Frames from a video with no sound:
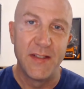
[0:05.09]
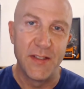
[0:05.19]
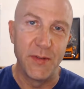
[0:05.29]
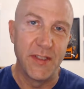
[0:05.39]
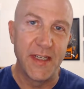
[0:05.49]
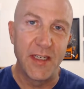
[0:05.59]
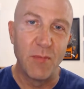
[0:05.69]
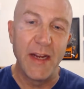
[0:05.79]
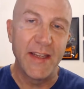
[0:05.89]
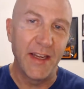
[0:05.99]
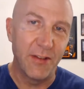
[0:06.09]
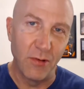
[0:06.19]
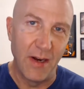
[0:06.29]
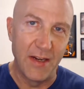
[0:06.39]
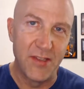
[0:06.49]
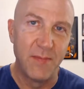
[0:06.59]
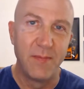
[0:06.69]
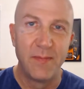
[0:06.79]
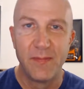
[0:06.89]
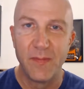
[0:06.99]
So you take your bike out of your garage,
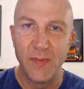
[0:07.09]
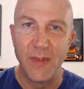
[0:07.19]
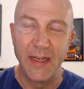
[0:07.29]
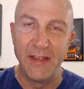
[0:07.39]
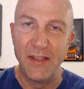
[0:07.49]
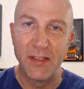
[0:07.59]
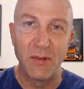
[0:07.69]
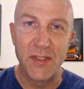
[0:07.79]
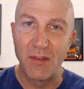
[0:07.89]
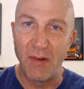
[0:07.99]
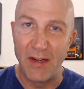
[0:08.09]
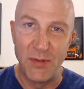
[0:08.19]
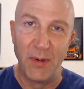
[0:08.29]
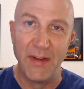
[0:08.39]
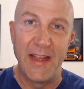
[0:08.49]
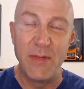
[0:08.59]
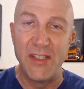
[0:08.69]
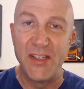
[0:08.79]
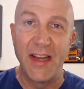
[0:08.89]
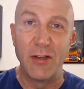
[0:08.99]
and then you close the garage door, and that
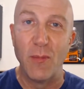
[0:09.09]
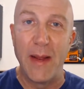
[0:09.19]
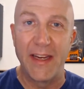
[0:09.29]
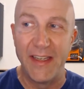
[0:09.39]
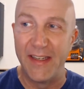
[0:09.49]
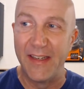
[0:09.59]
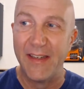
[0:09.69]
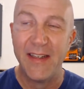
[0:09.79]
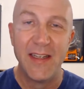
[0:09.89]
means you got to go back in,